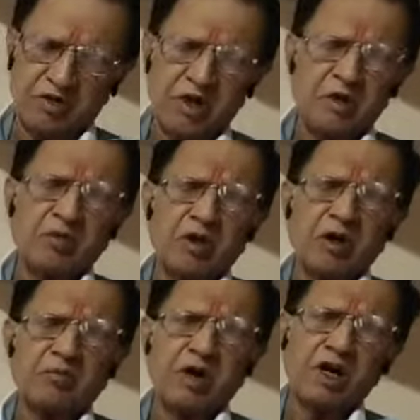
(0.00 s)

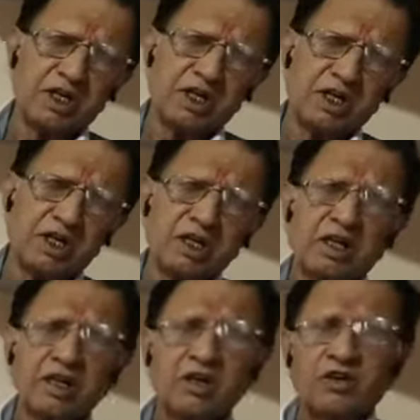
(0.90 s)
marble,
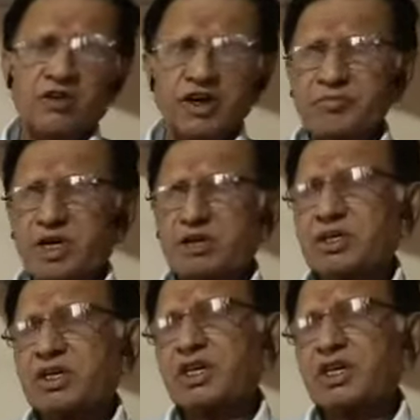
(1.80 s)
white marble.